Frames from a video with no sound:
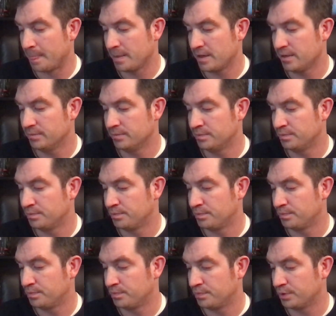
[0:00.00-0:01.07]
and
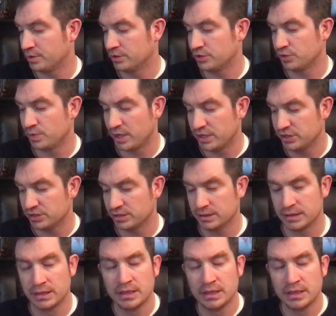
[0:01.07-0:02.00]
persuasion.